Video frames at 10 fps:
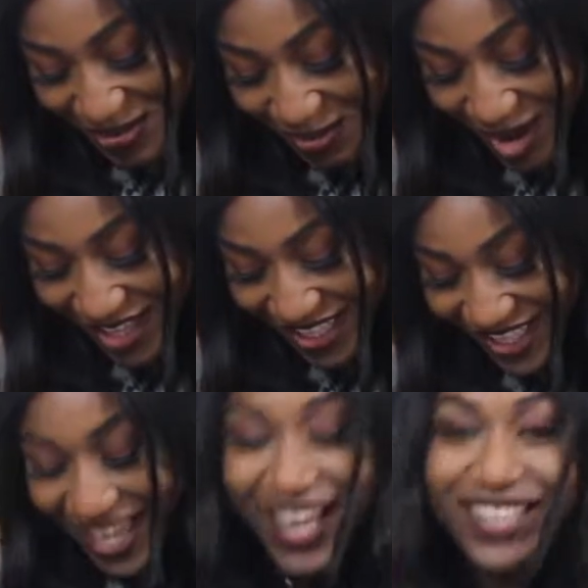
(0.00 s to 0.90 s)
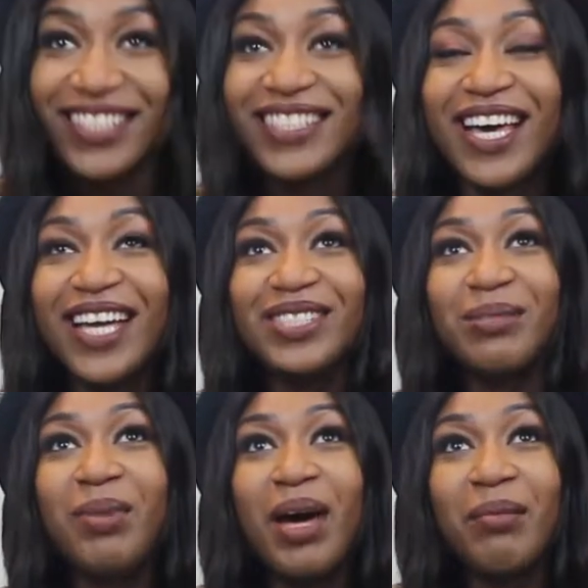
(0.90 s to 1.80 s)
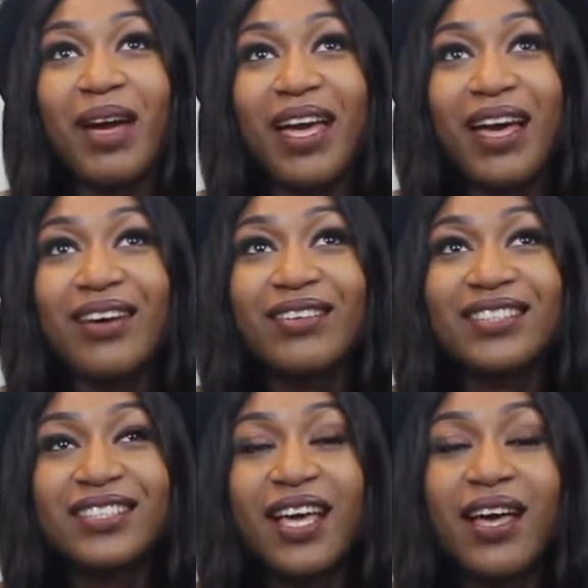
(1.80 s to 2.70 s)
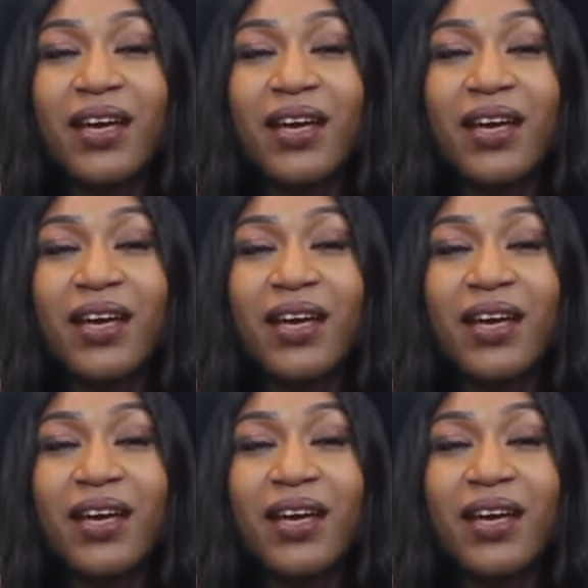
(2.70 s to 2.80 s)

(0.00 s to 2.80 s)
when did I decide to buy my house?